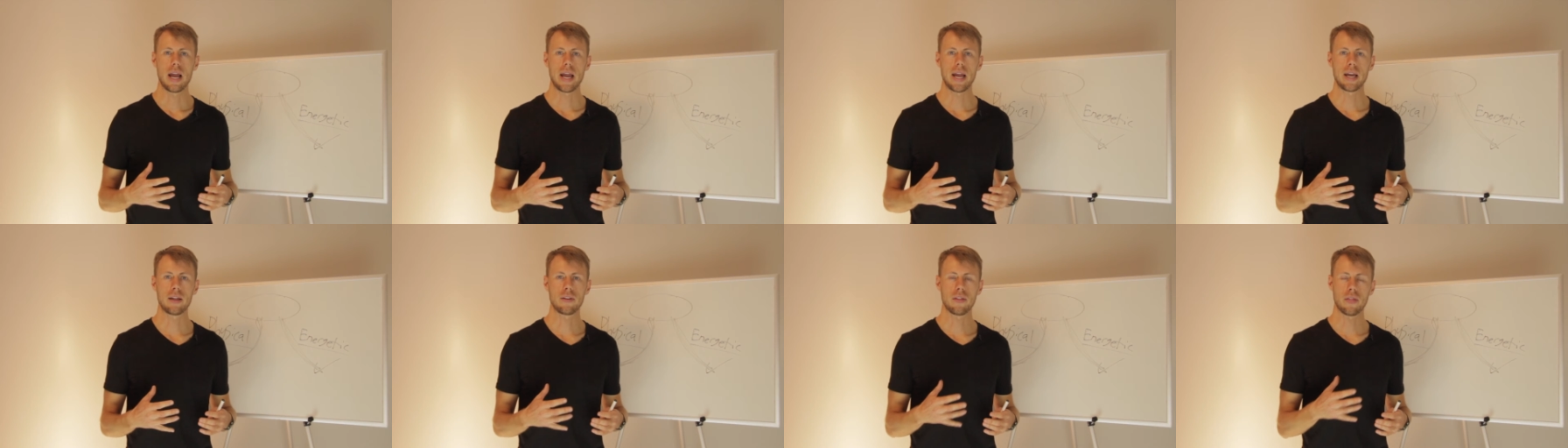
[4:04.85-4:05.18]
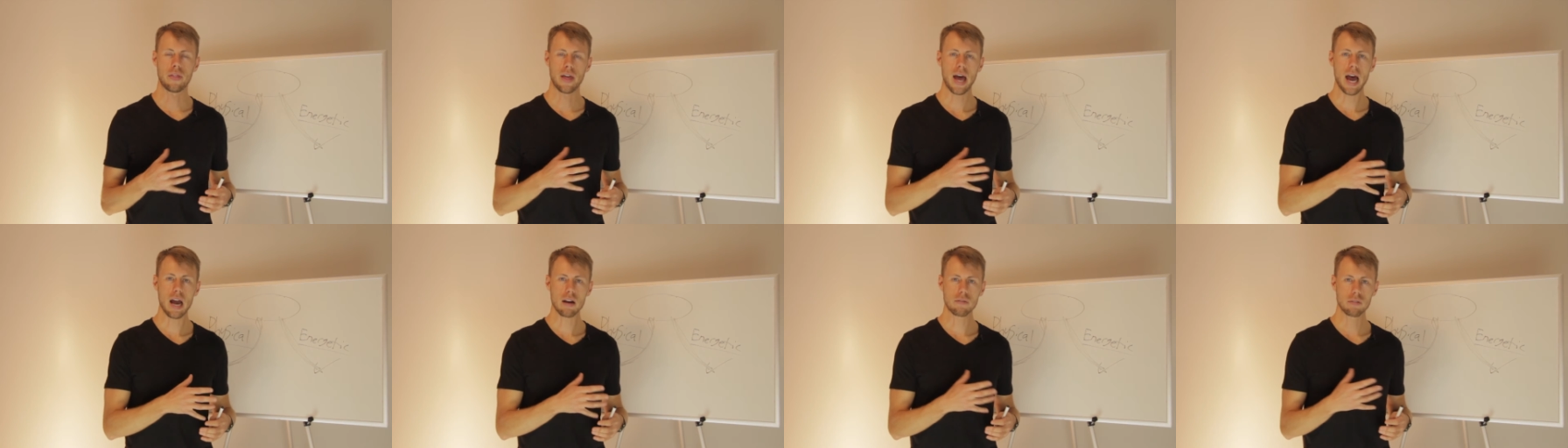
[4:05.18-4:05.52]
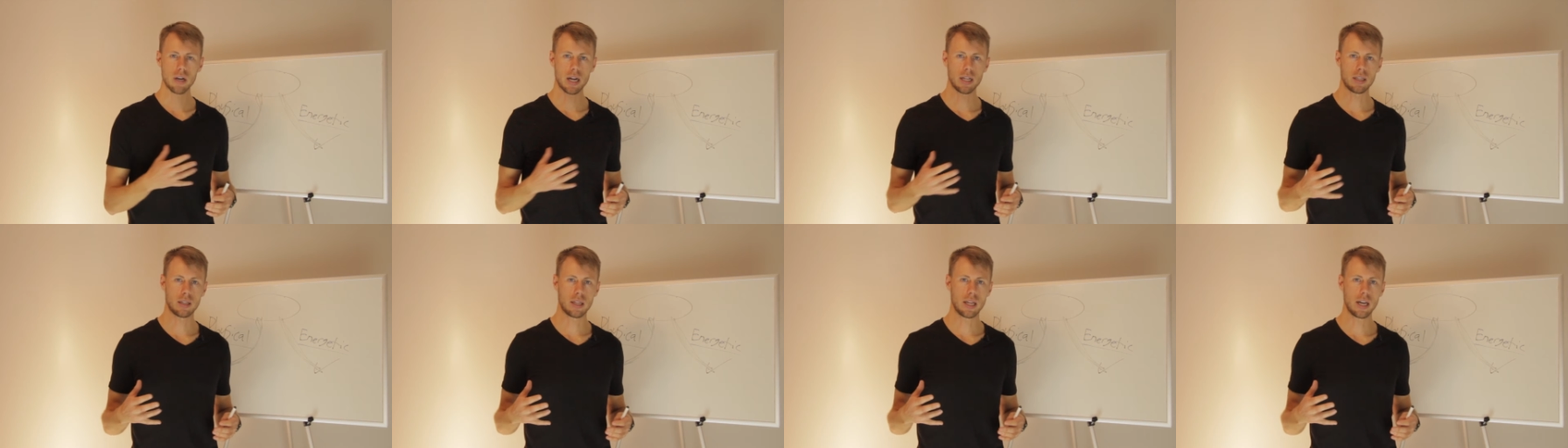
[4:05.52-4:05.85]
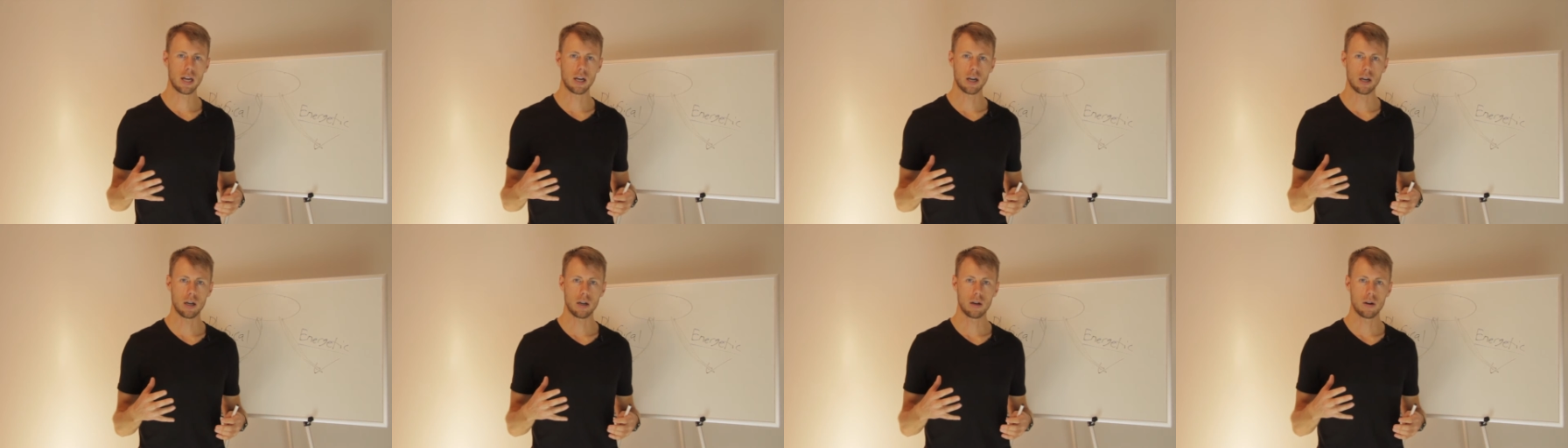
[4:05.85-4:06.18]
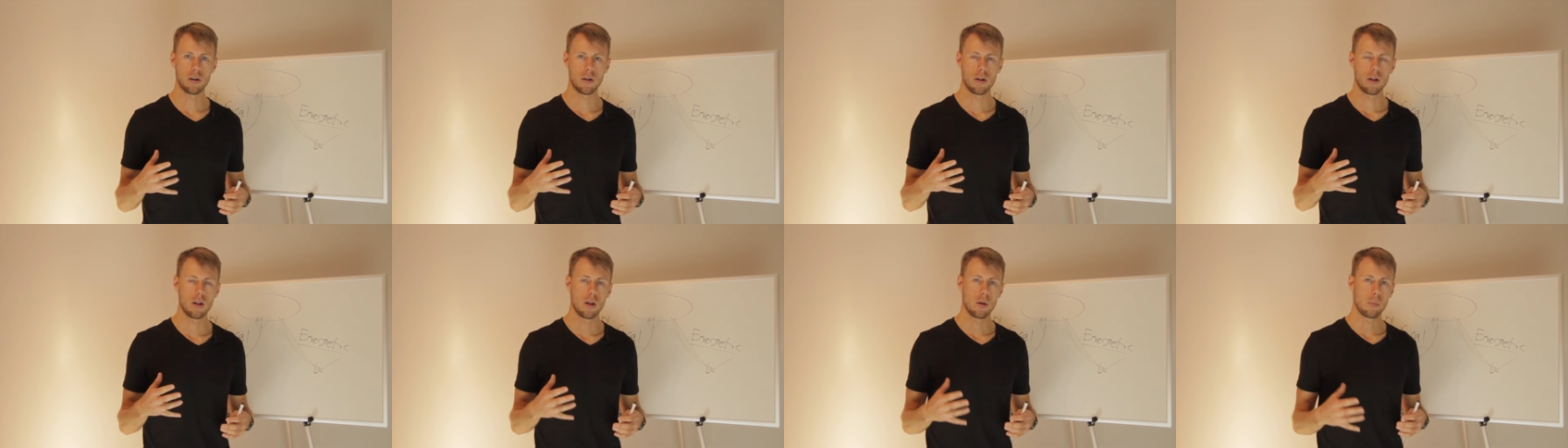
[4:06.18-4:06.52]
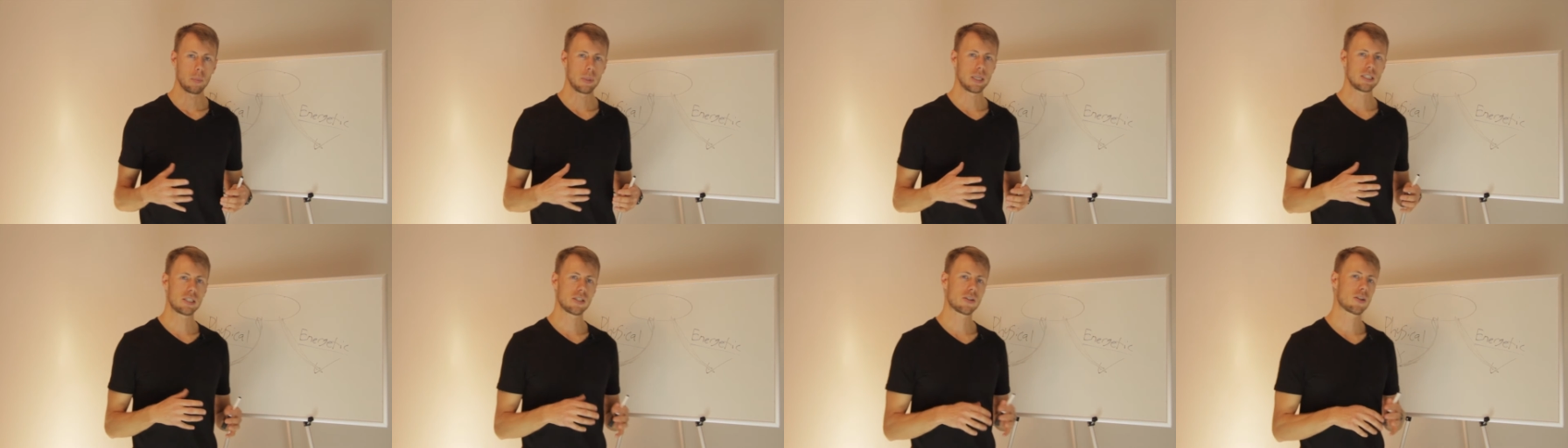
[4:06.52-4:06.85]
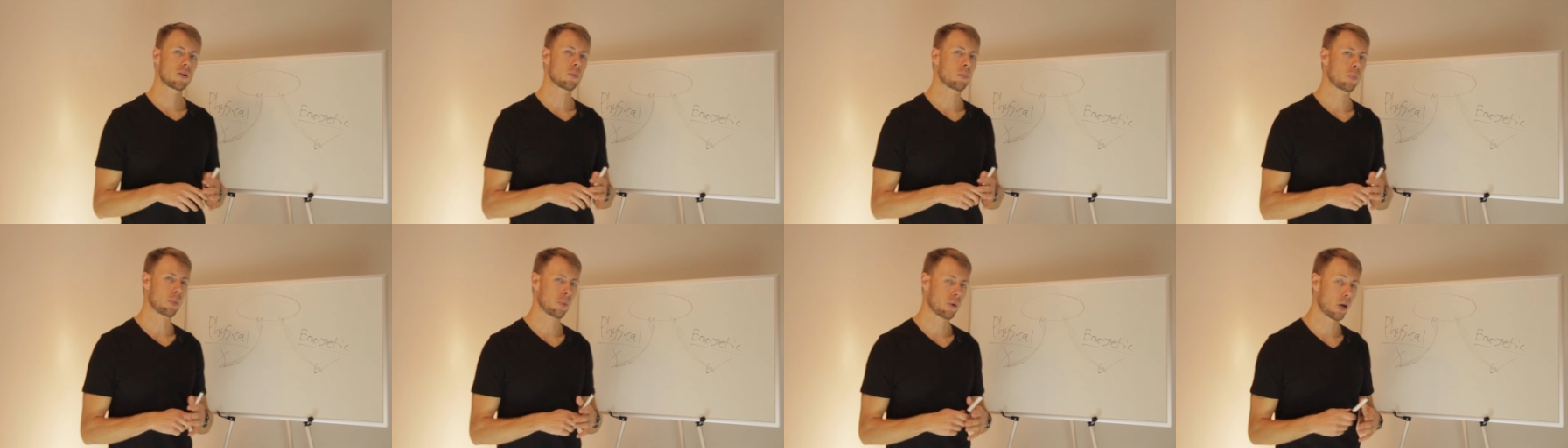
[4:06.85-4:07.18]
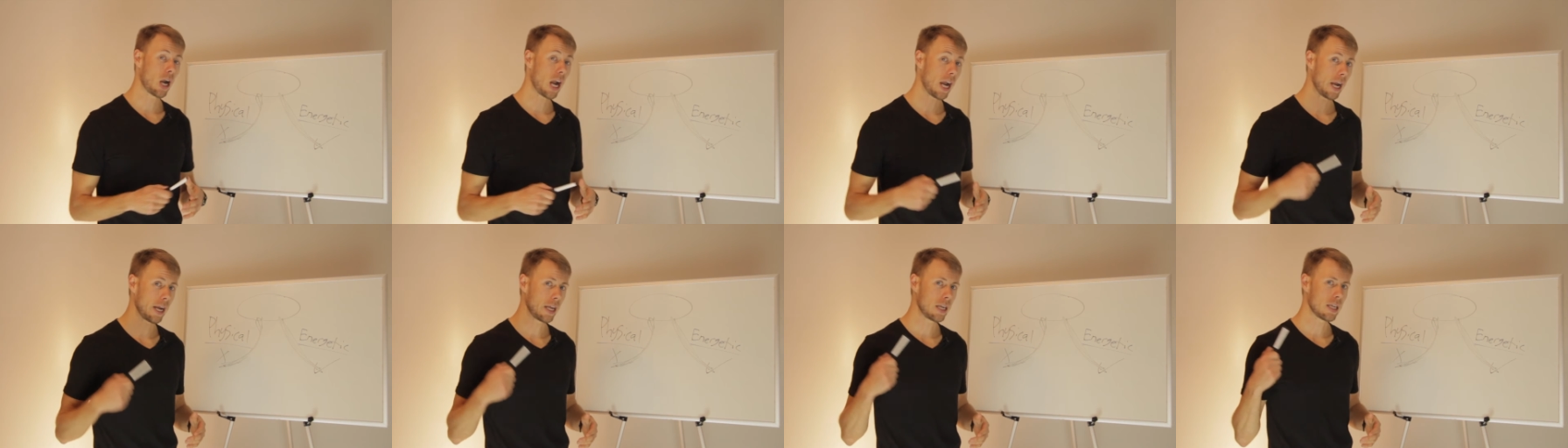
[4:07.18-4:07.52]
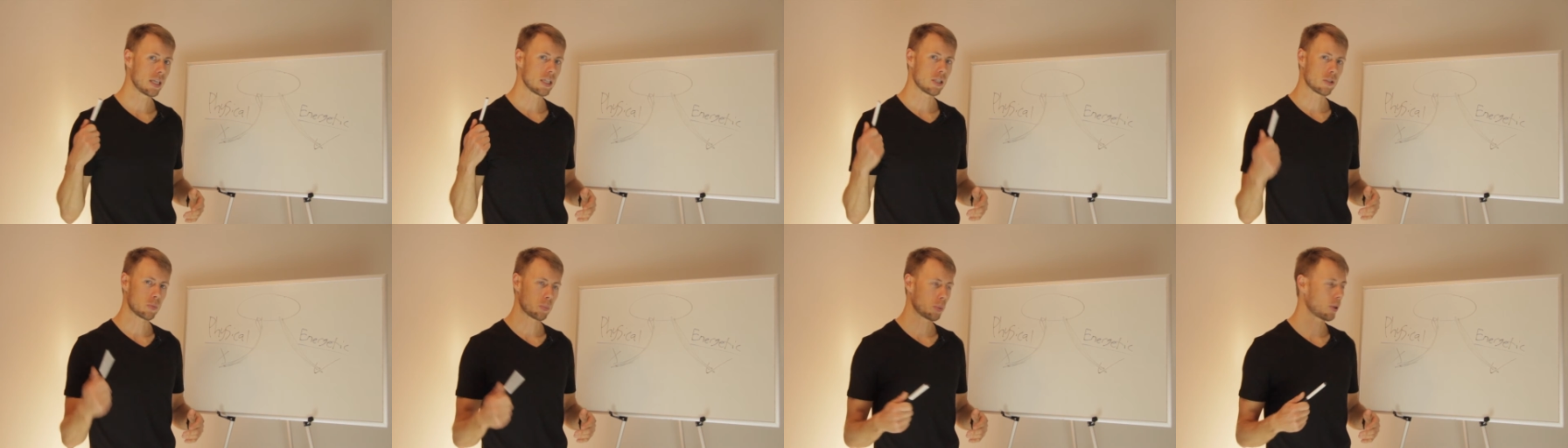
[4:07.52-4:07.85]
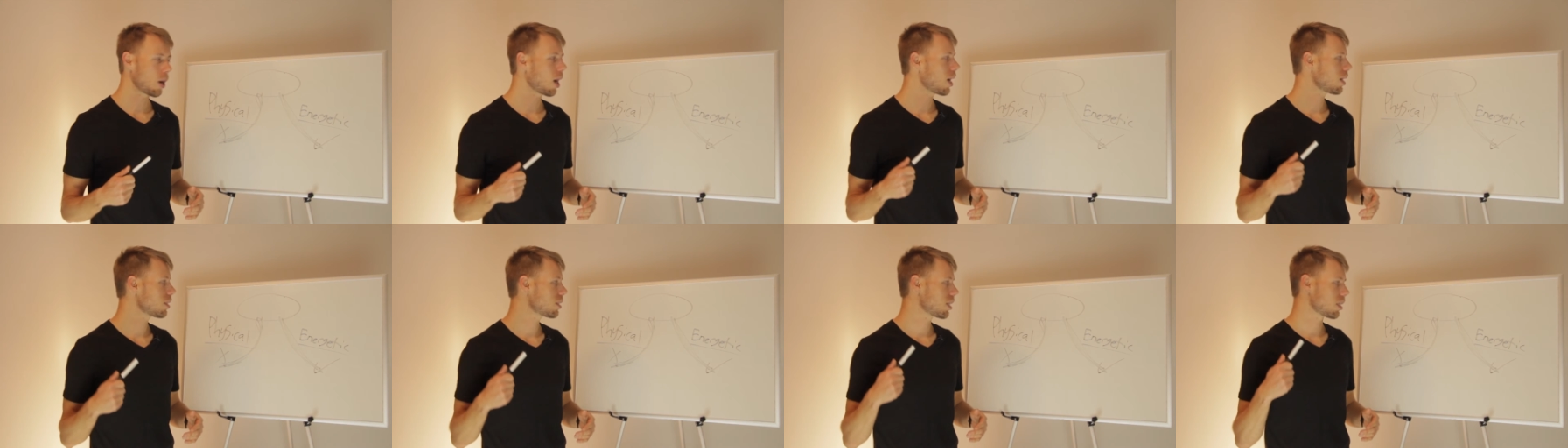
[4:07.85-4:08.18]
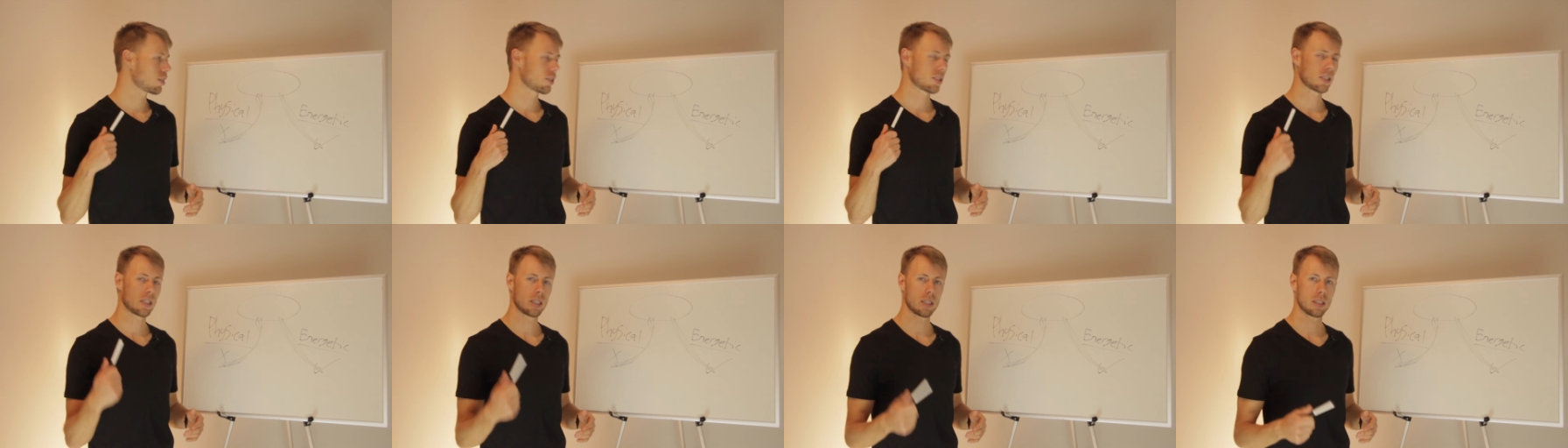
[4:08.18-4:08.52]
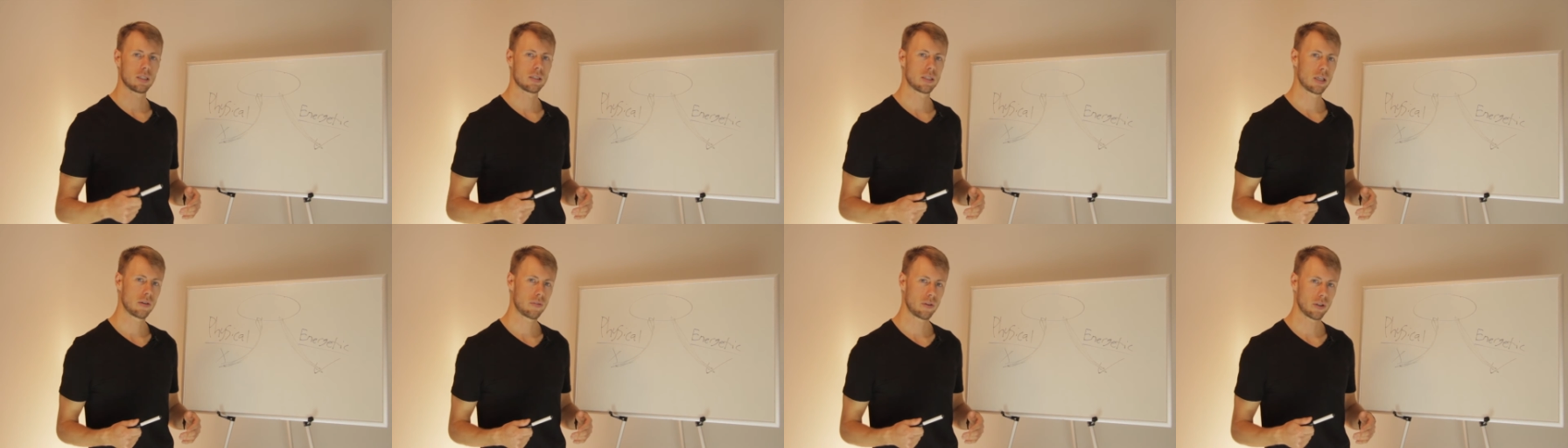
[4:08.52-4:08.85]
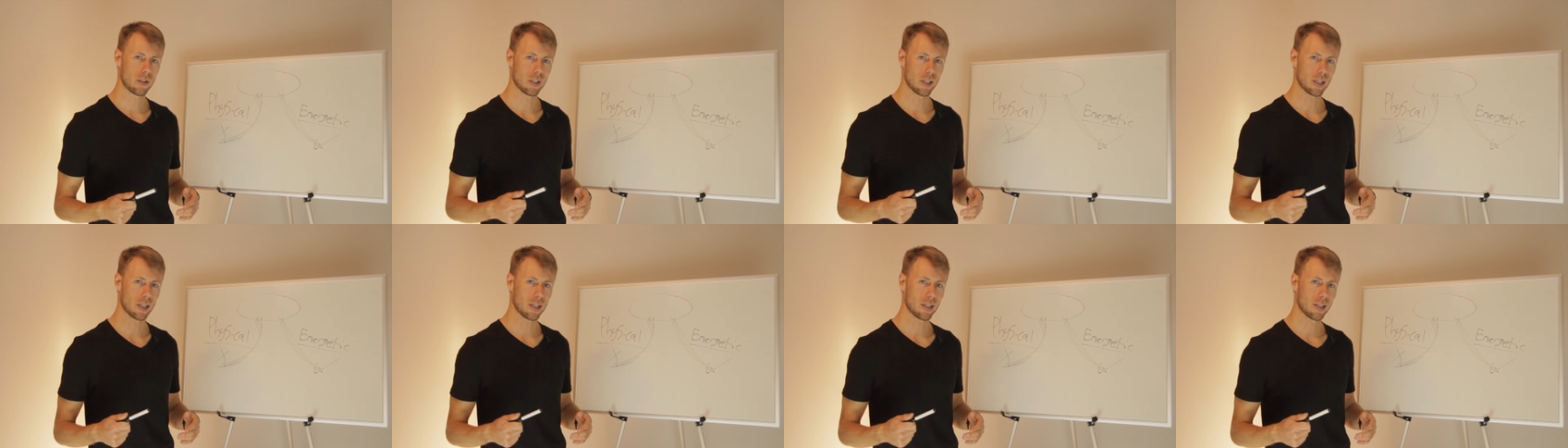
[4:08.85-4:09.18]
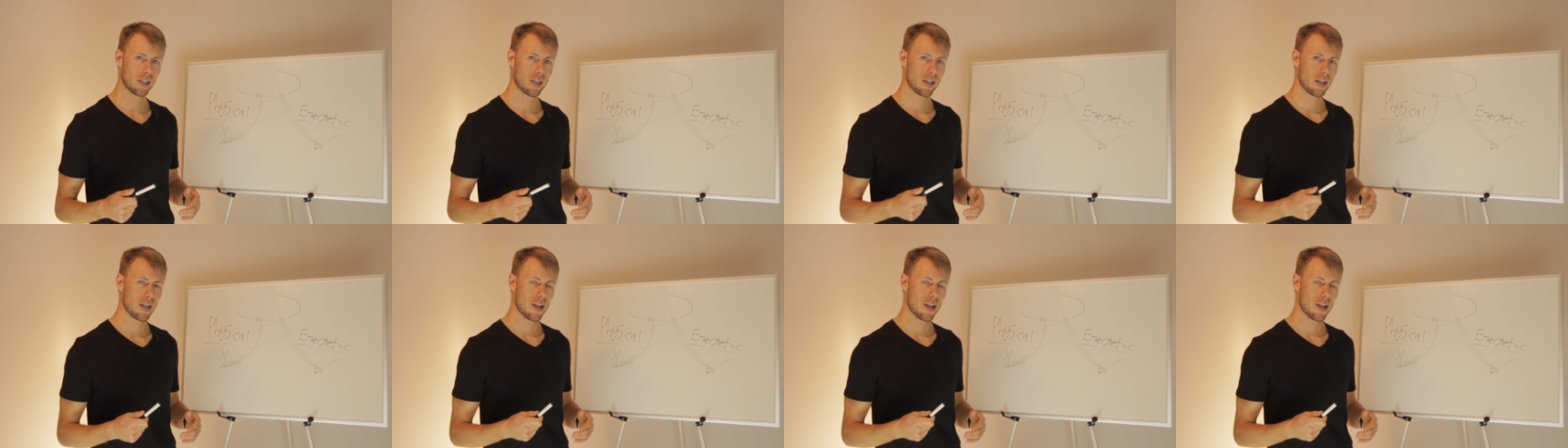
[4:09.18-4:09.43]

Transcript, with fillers: And that right there means that the brain is processing differently.